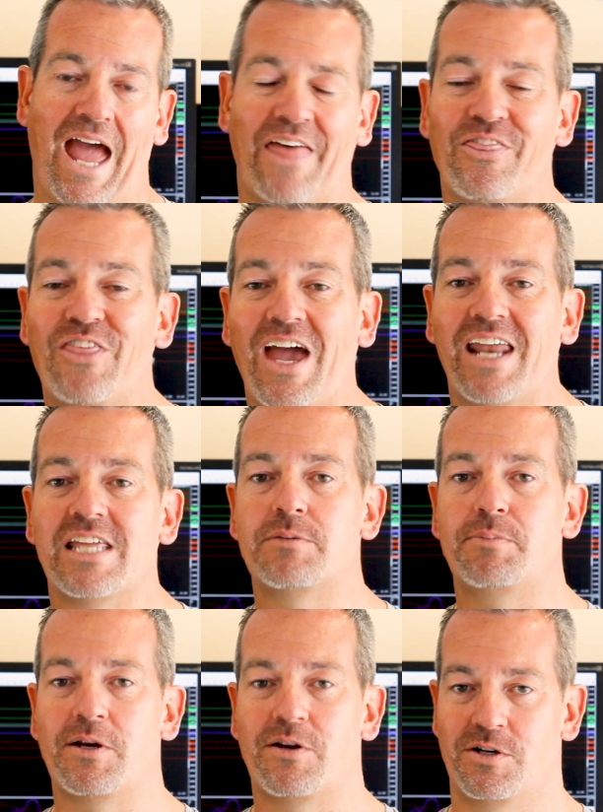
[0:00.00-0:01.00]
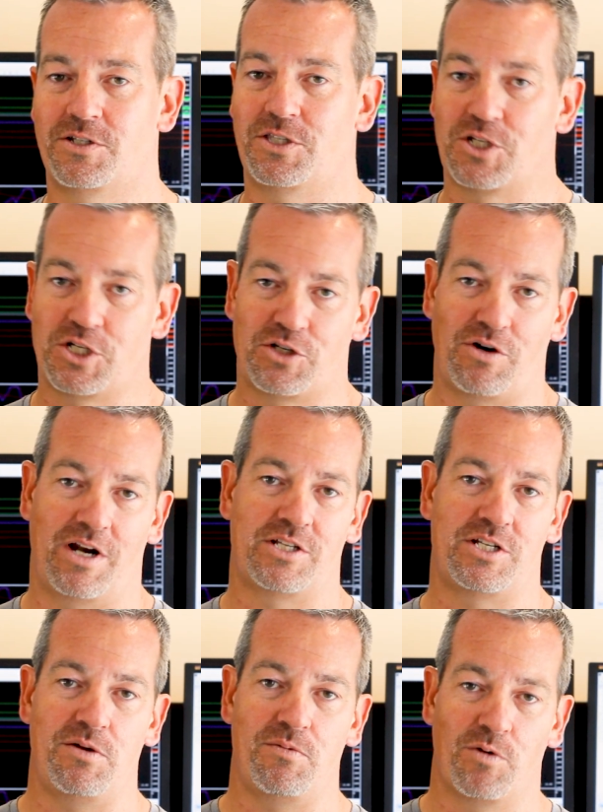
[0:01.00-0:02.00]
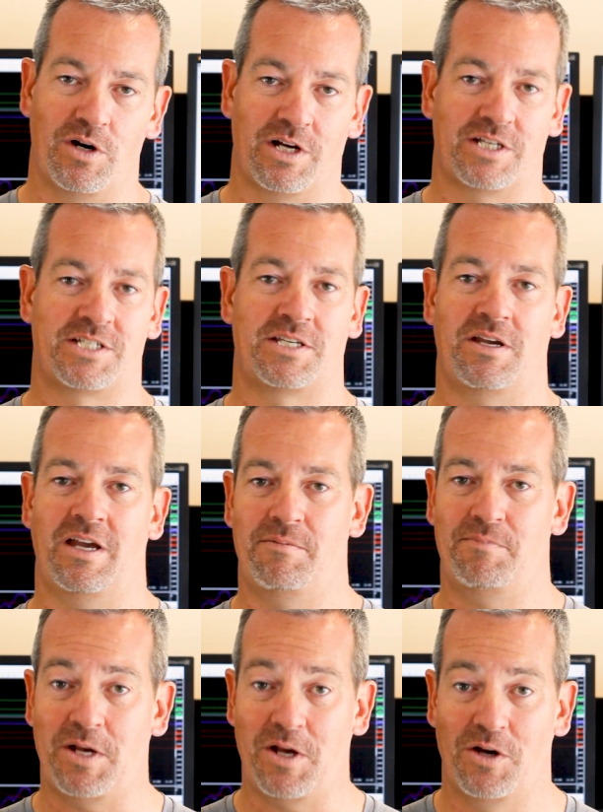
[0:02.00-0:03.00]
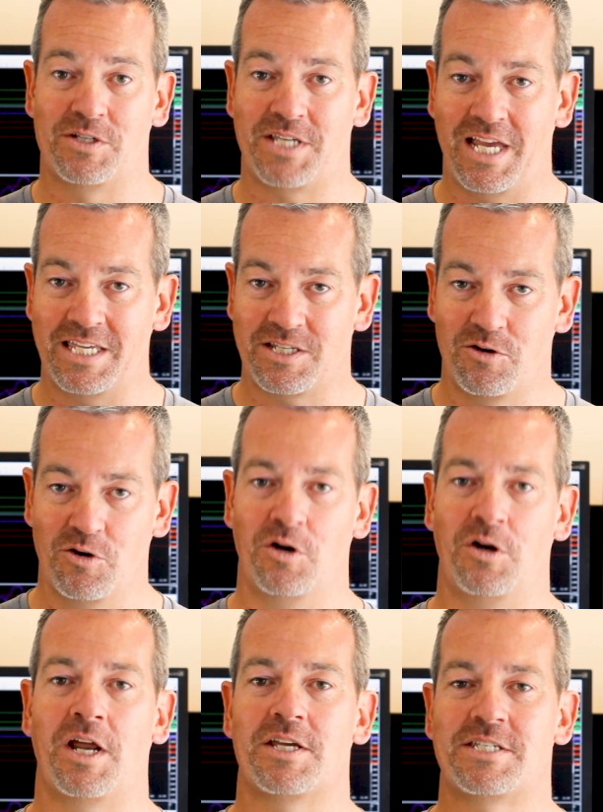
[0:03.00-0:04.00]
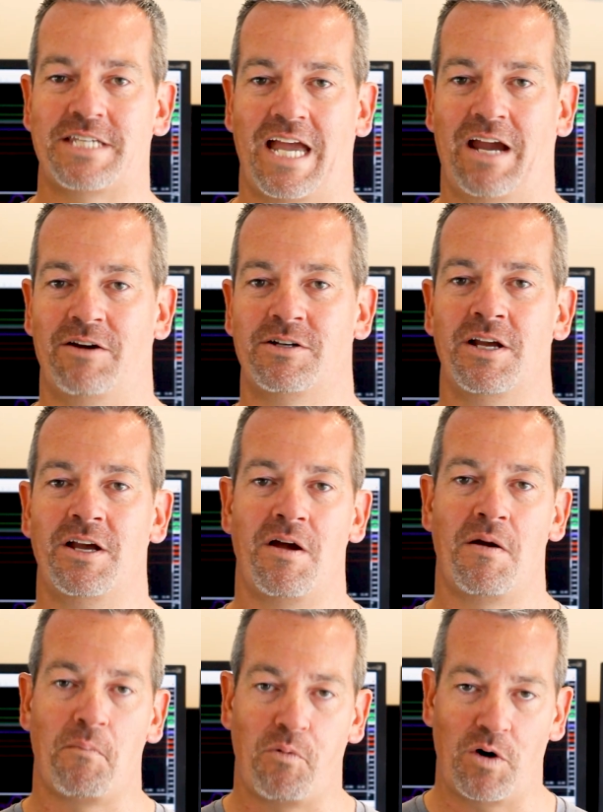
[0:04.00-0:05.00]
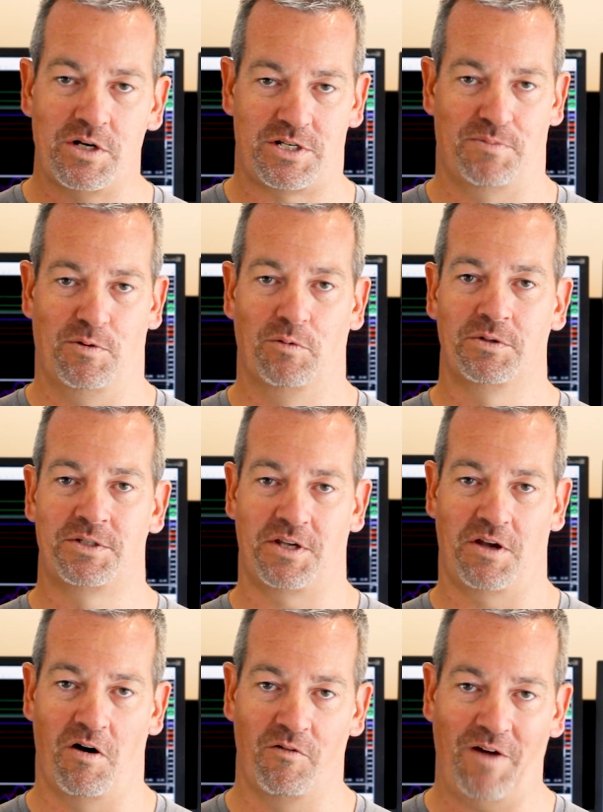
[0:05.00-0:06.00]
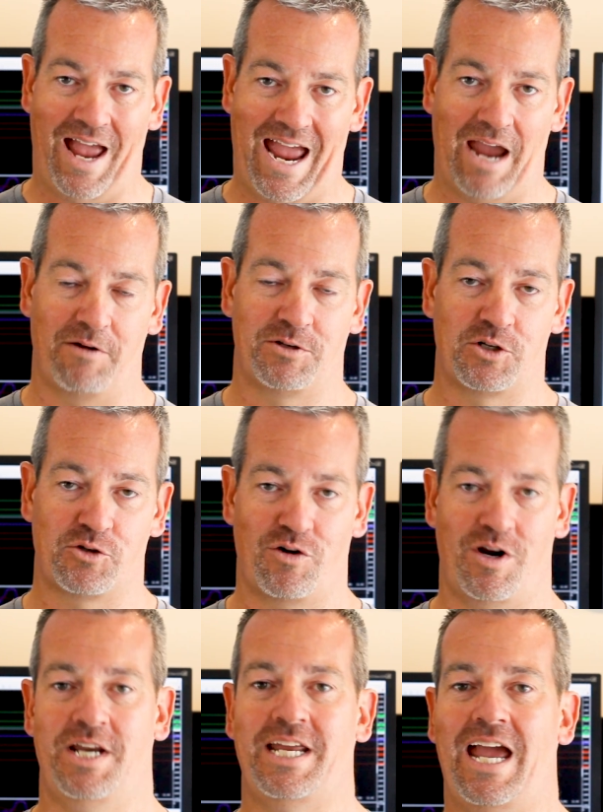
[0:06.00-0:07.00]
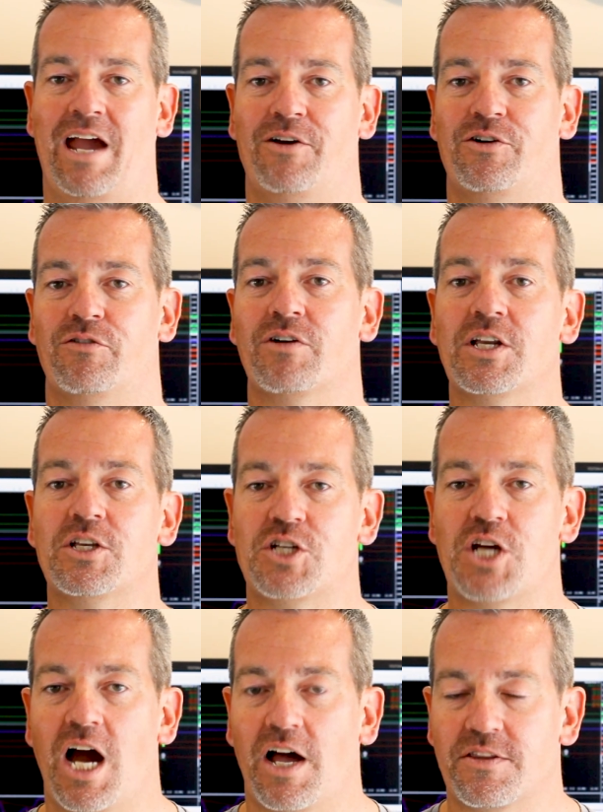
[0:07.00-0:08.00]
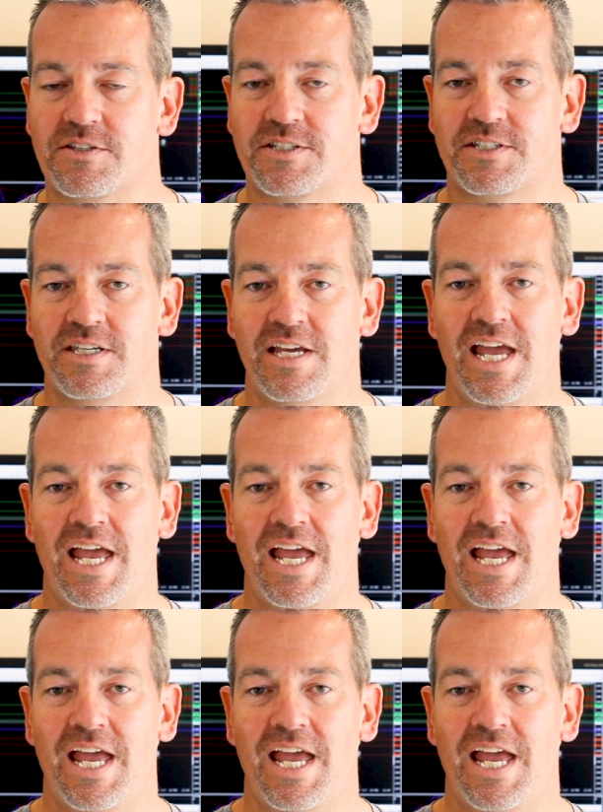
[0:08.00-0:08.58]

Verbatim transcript: And that is because the strategy works because it's good, sound principles of how to trade, how to read charts.